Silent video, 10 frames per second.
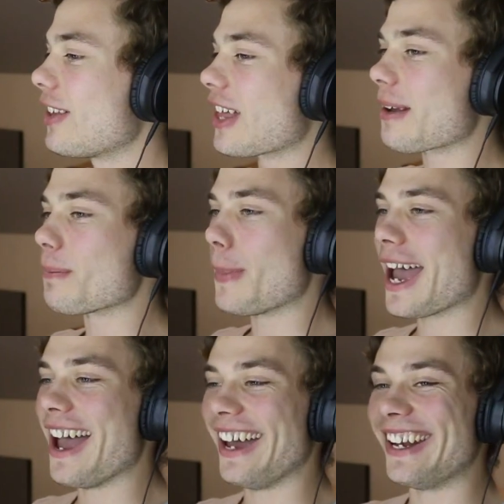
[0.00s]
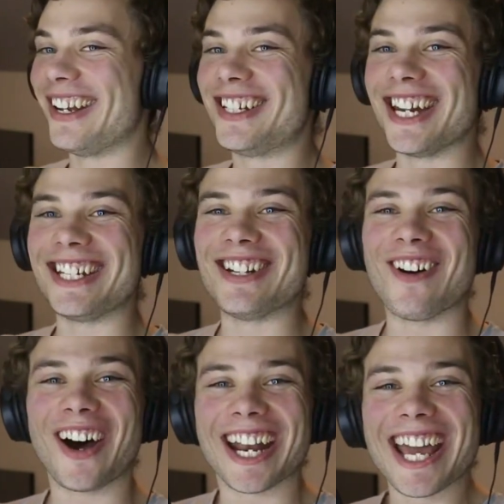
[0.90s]
That man did
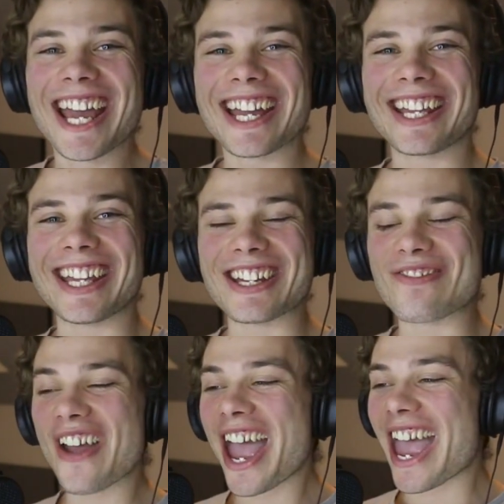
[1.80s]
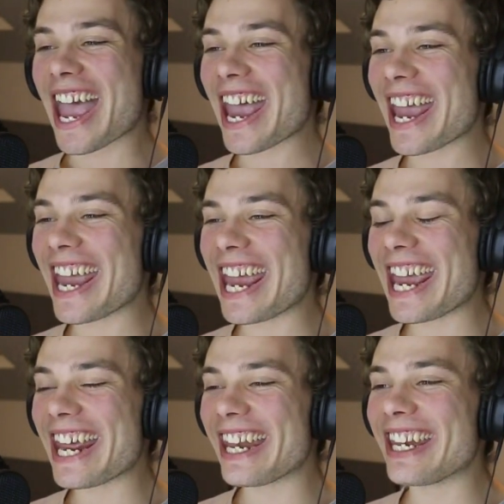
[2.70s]
not give
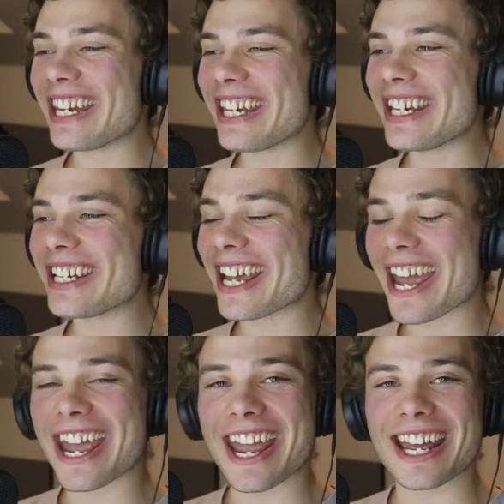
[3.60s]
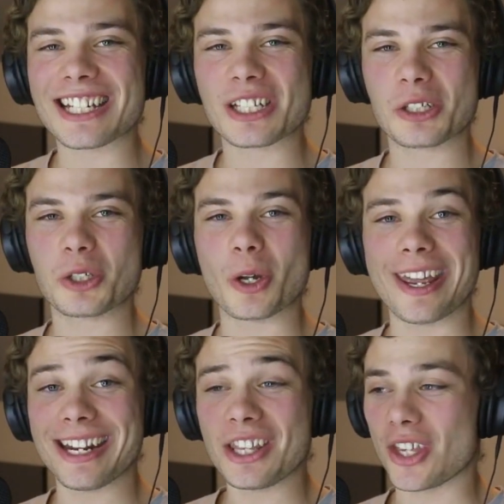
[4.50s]
any care to
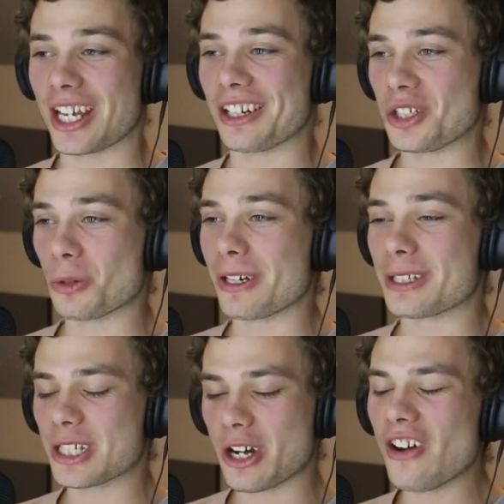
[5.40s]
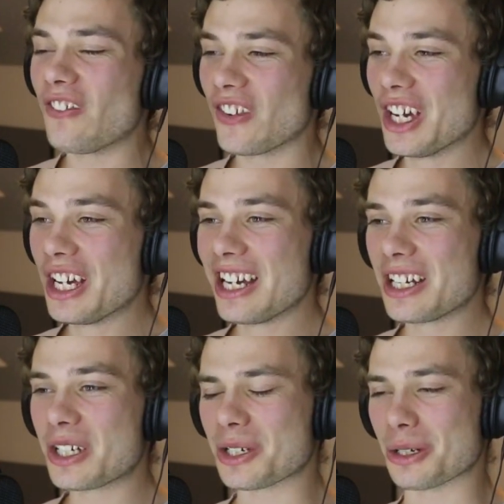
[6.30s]
anything, to himself,
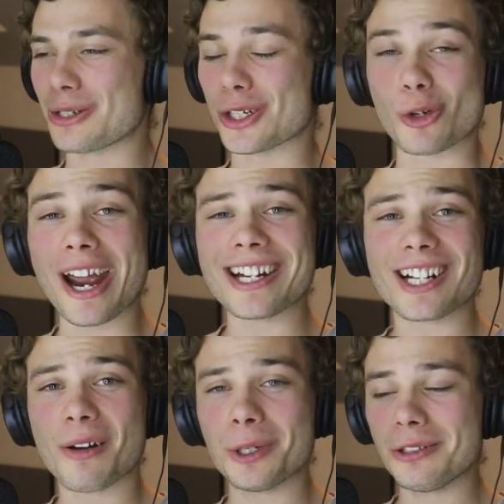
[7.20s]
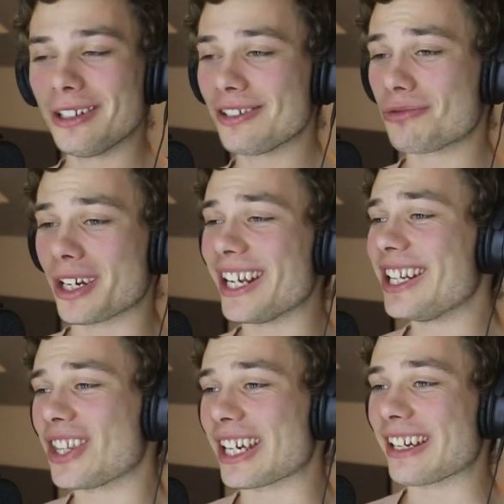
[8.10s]
to train coming, to
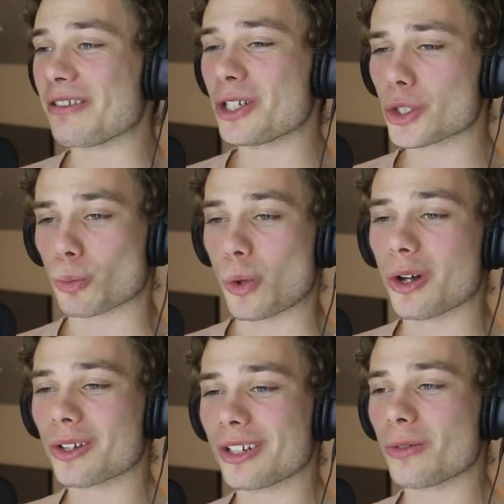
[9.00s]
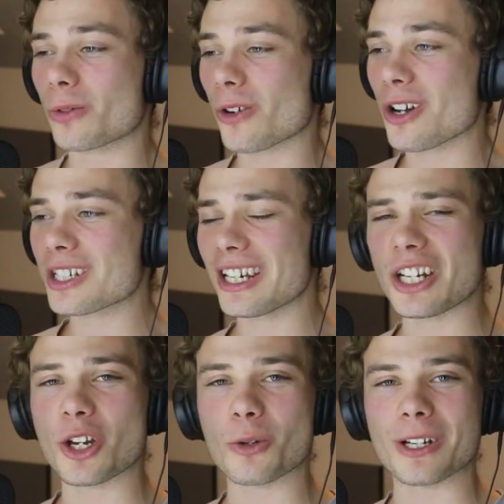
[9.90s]
anything. He was just walking across. He
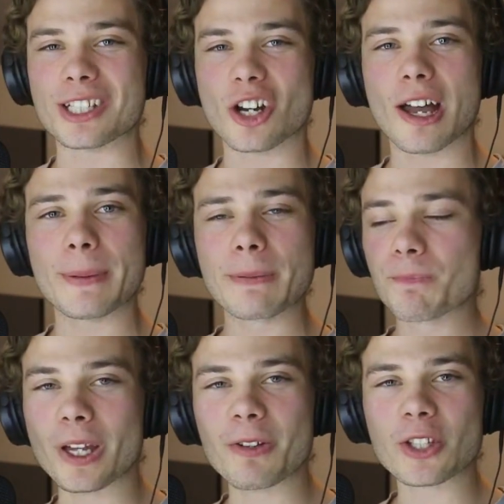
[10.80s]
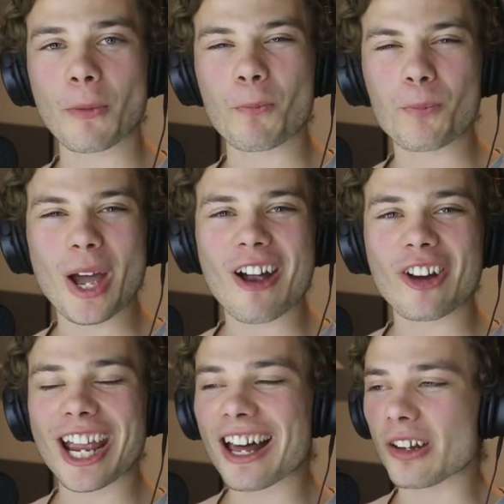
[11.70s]
knew his timing. It was like
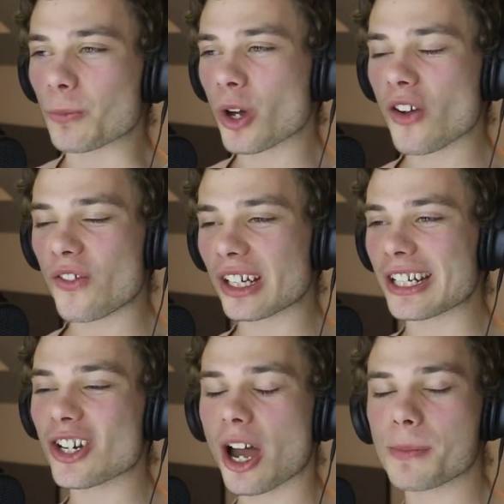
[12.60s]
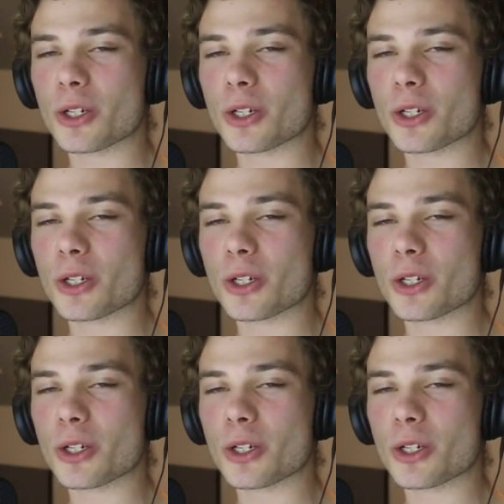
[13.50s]
Barry Allen, perfectly timed.